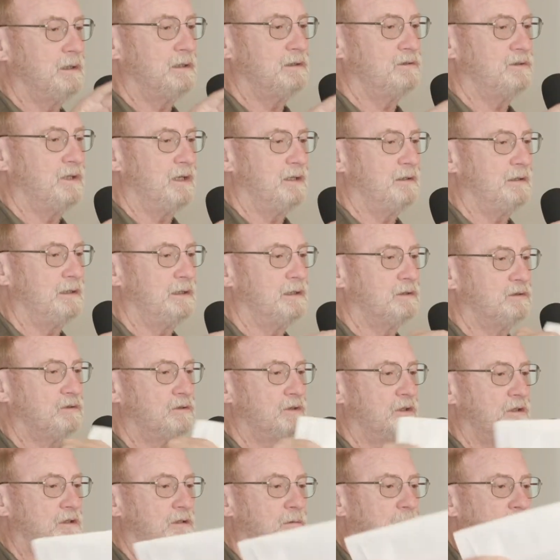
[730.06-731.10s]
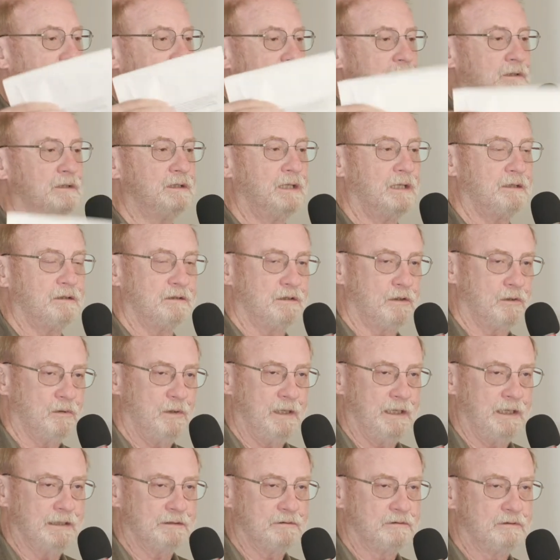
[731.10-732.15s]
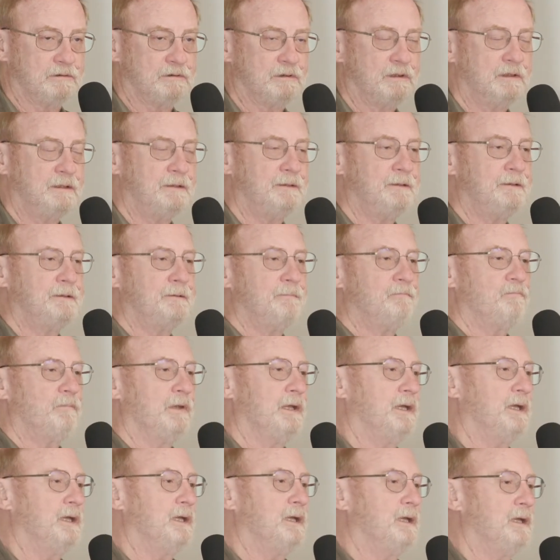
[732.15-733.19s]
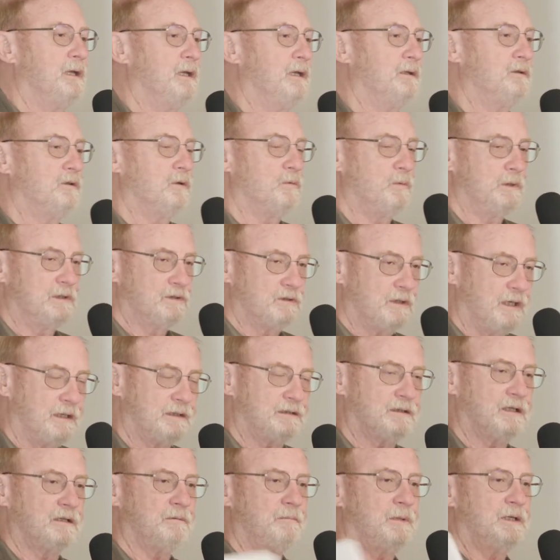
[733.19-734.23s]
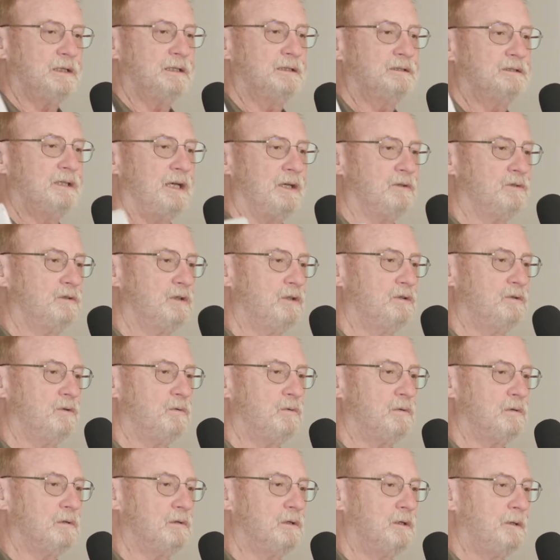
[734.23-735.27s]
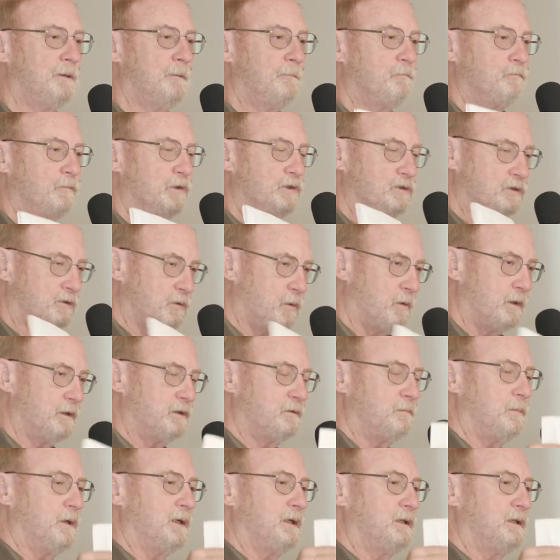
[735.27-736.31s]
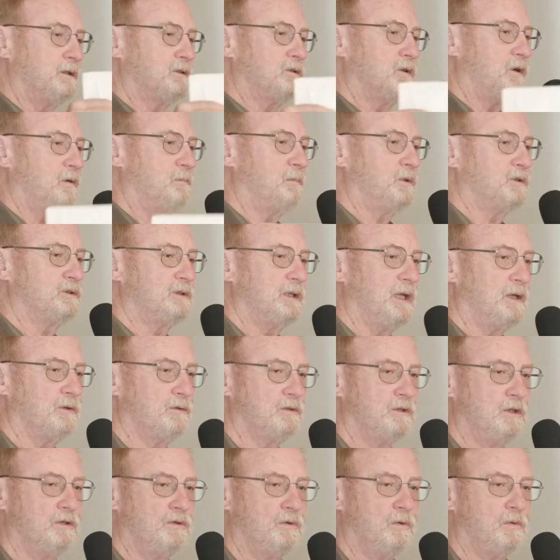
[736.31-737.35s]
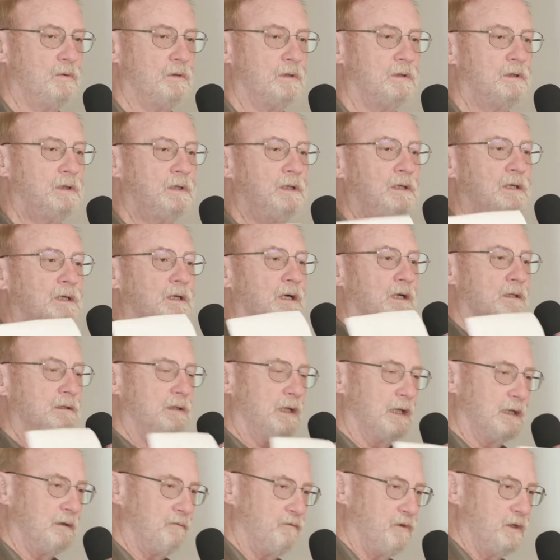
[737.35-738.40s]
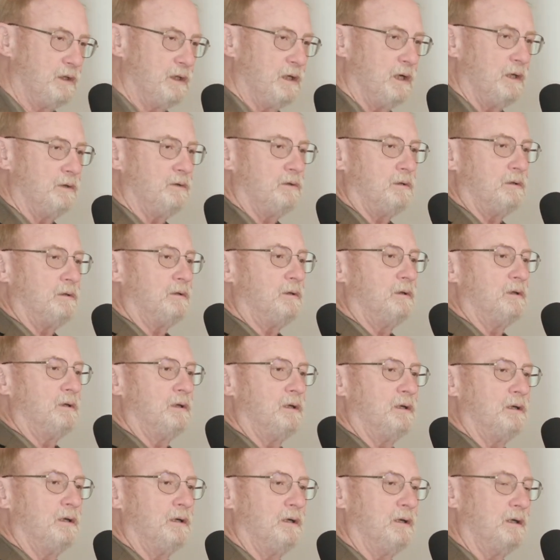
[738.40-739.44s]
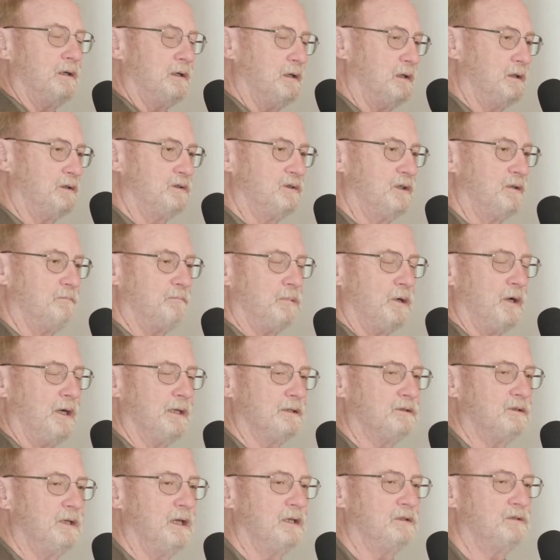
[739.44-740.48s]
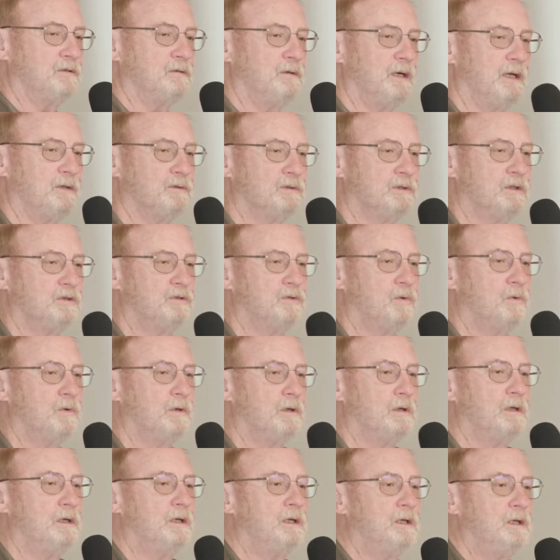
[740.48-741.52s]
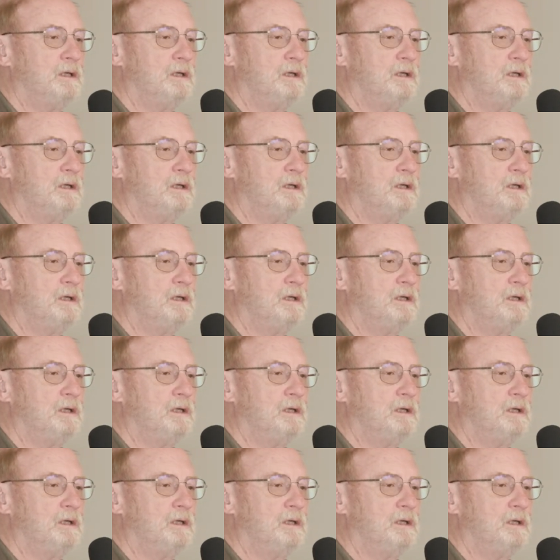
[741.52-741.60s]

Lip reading: in these areas to be able to get the grants. And the recycling money's out the door. The storage money's almost out the door. A lot of the other is in process or out the door,